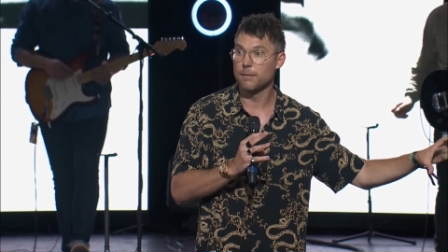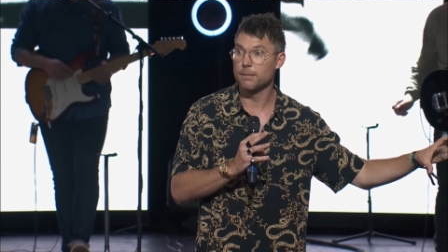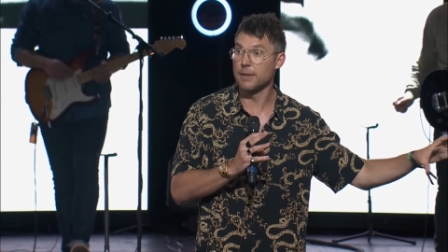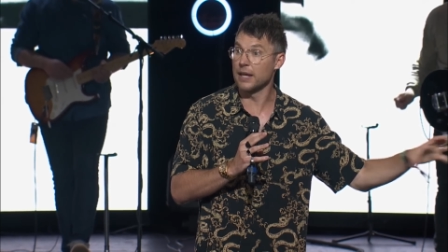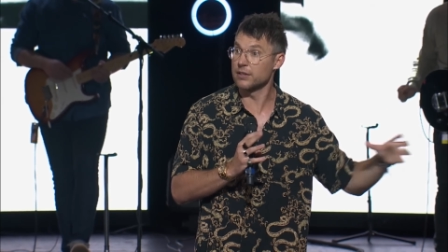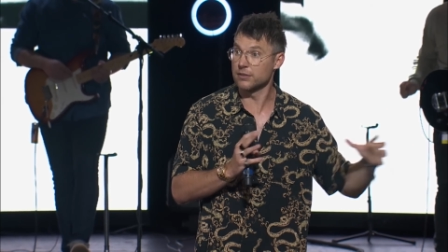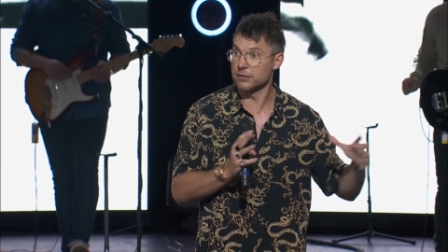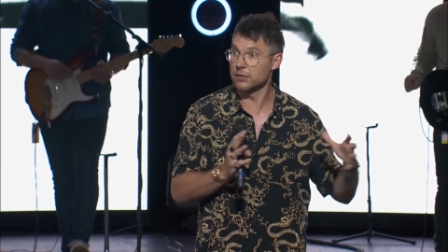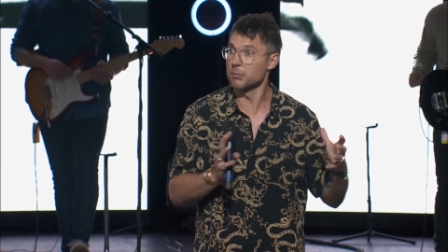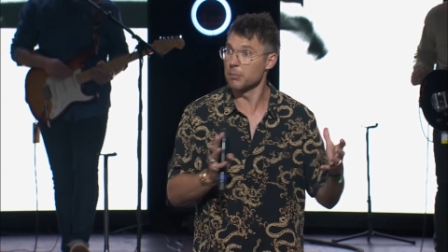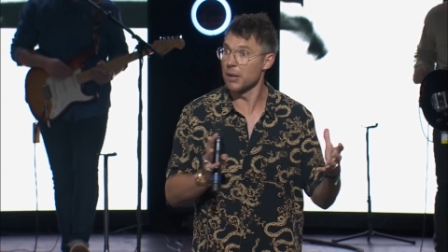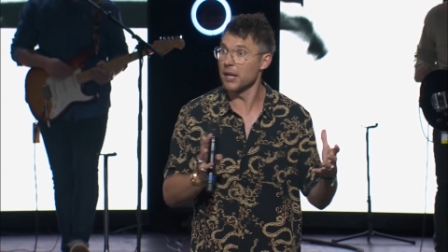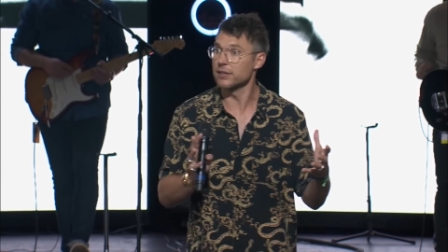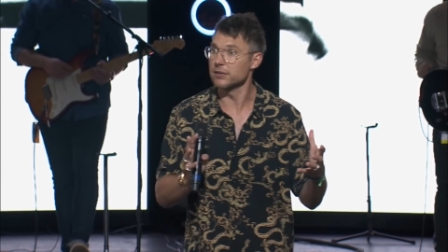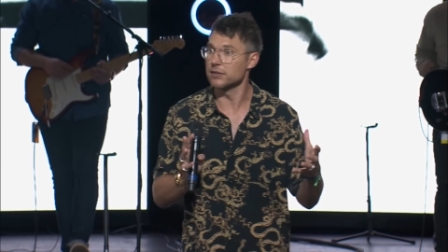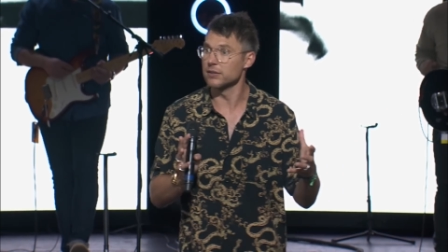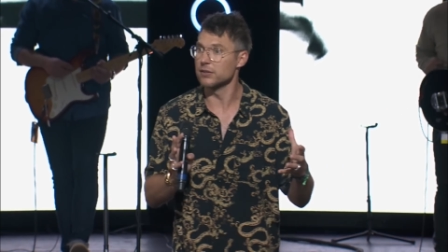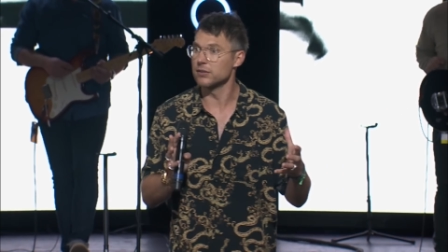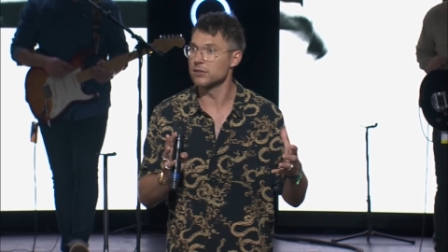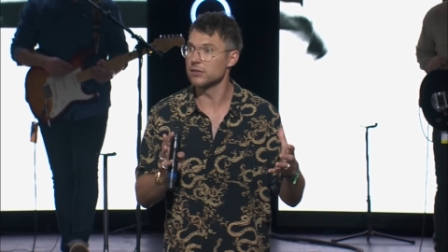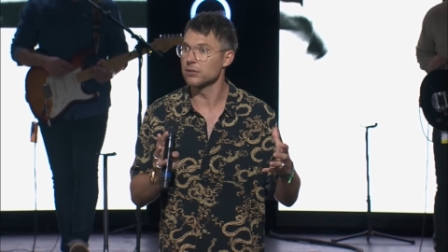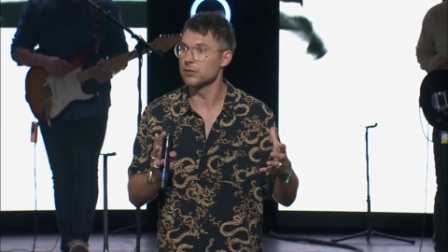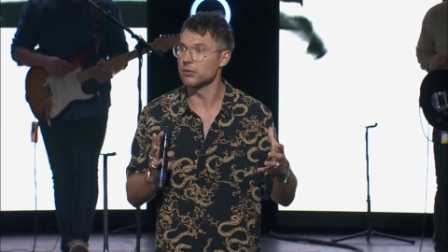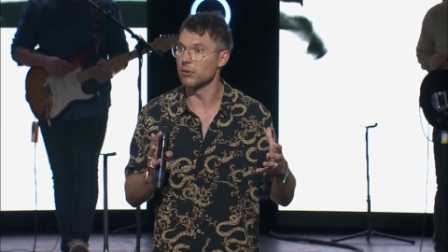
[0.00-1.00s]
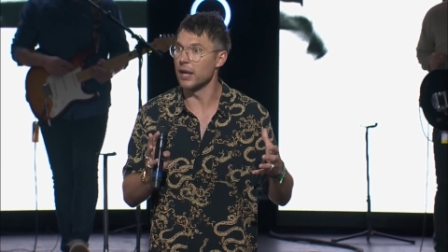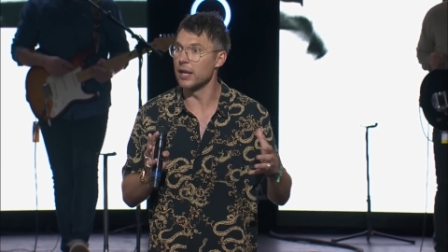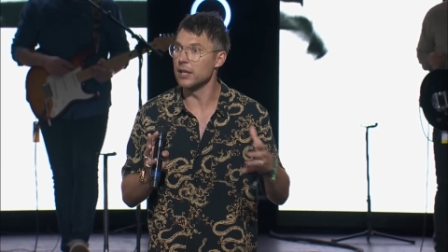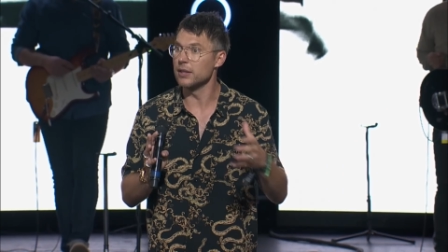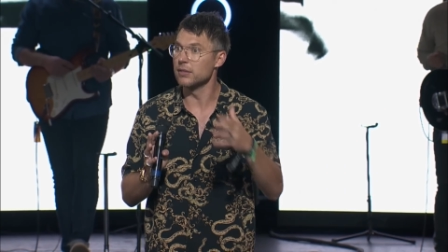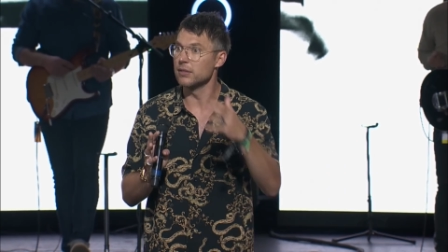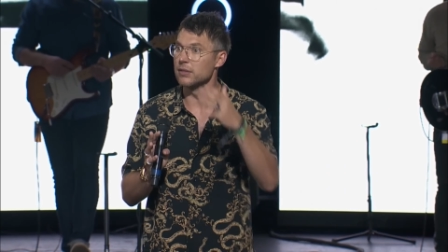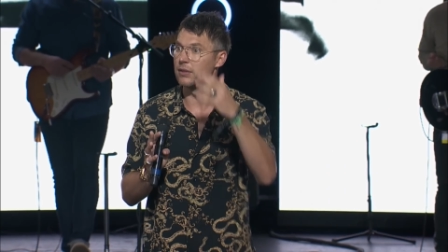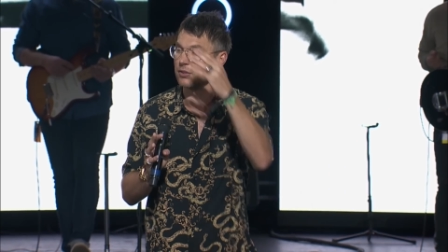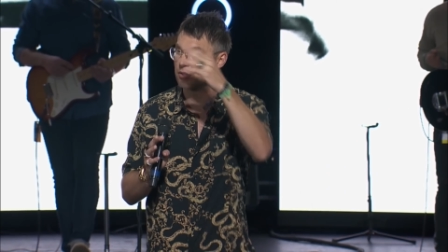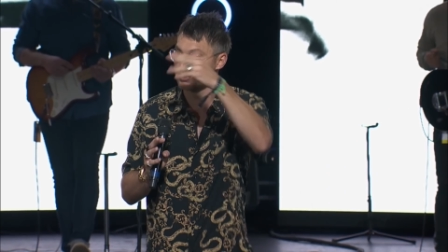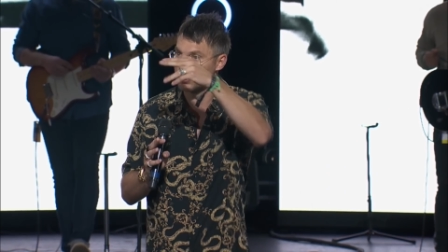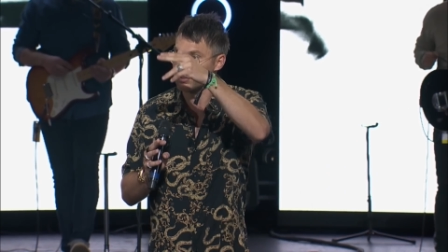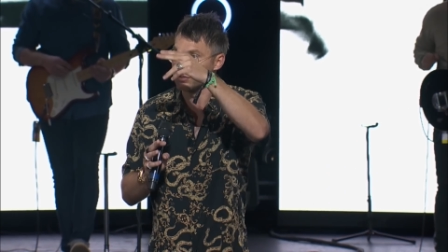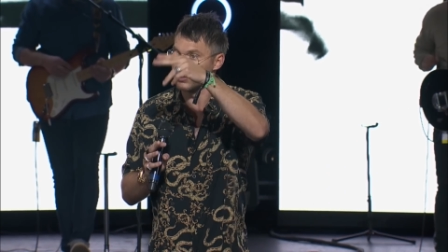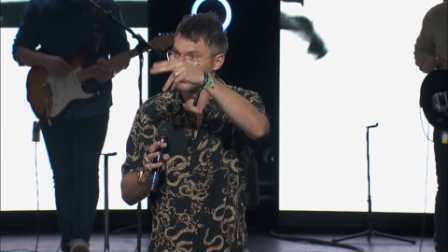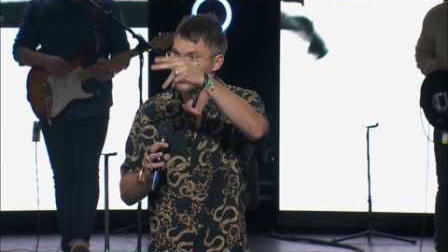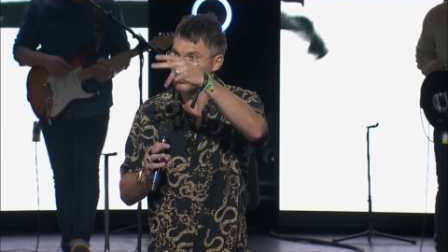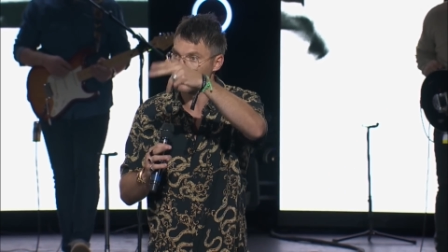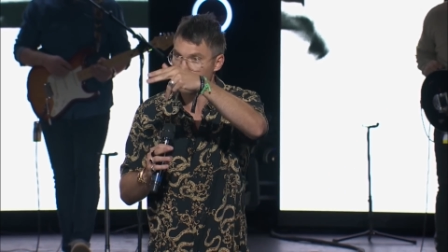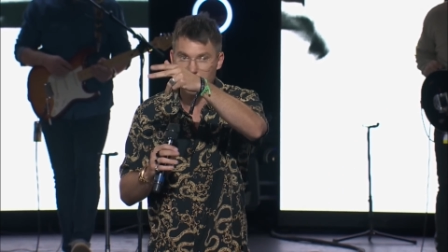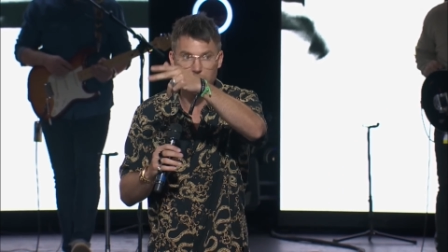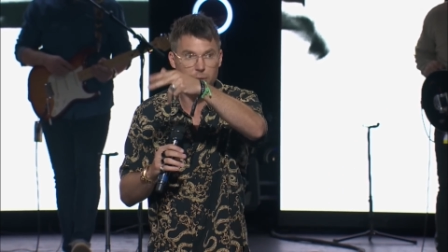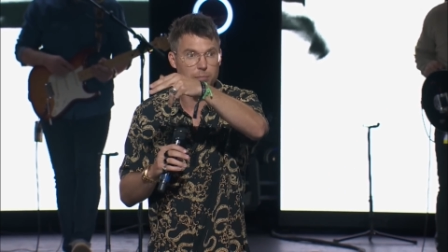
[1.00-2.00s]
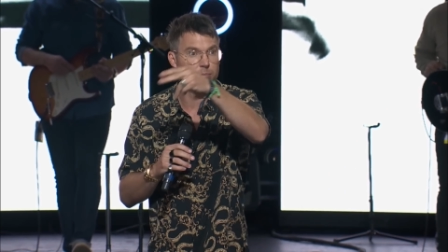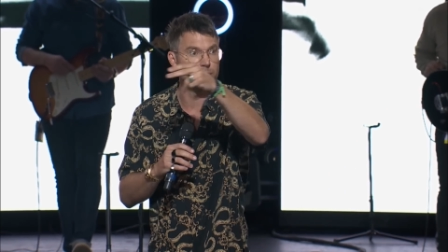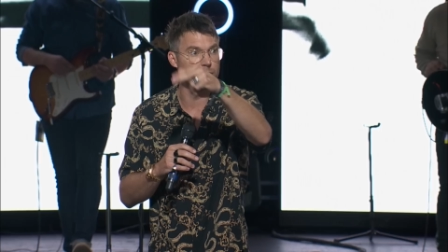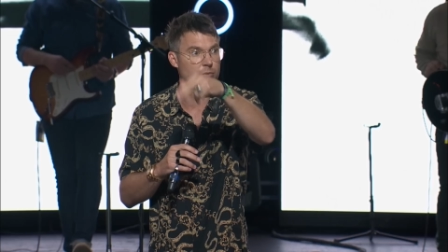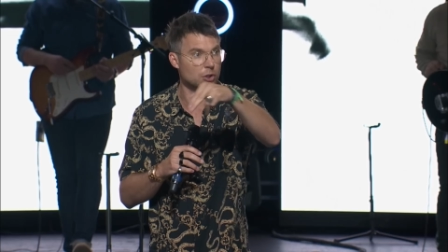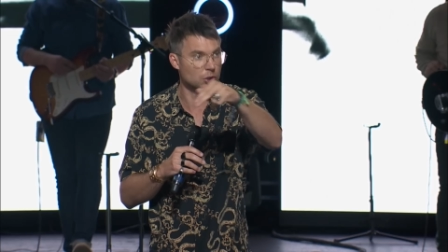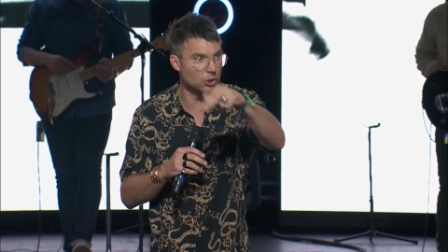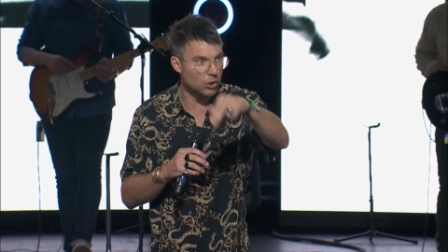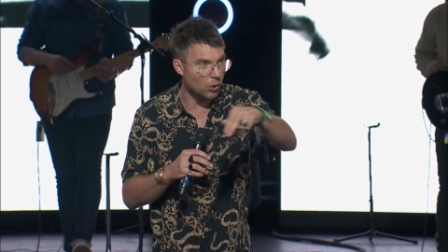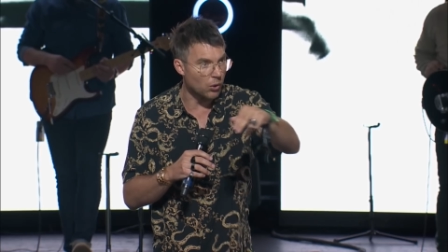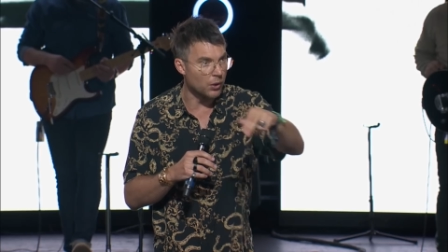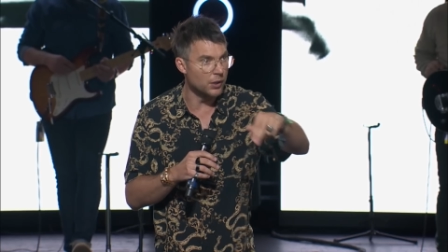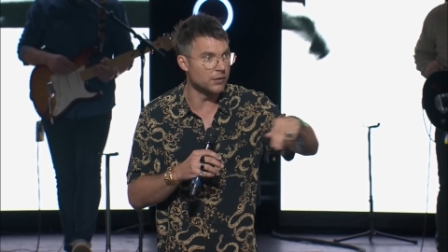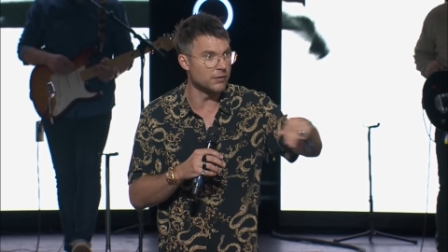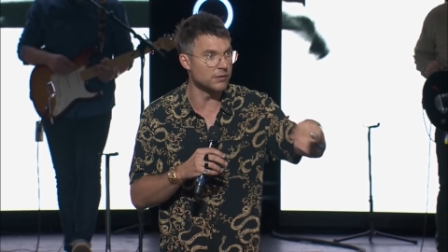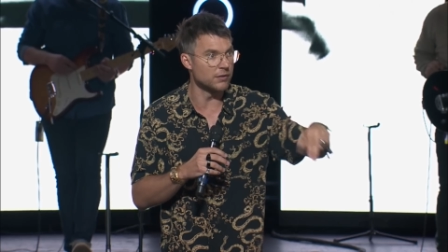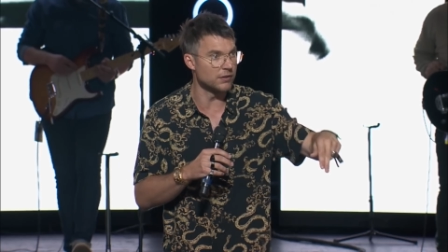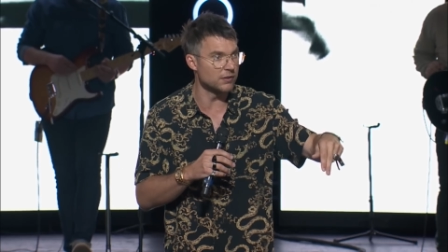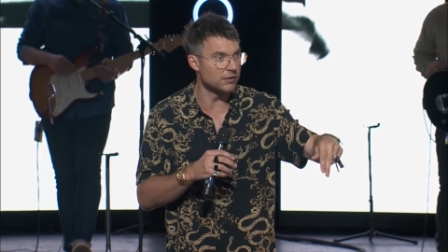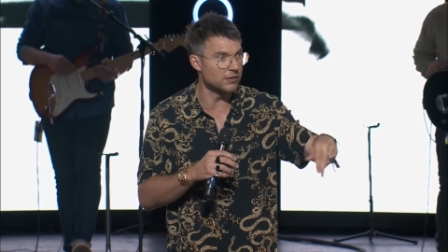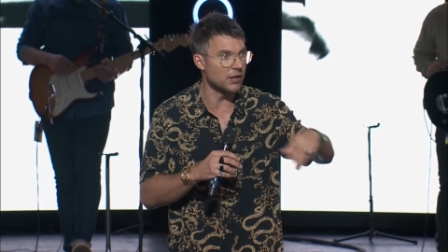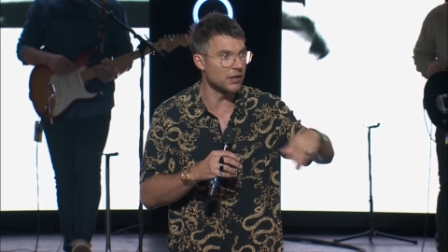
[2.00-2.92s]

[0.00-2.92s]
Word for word: That's the message, right? The, sh- the, sheep, the coins, the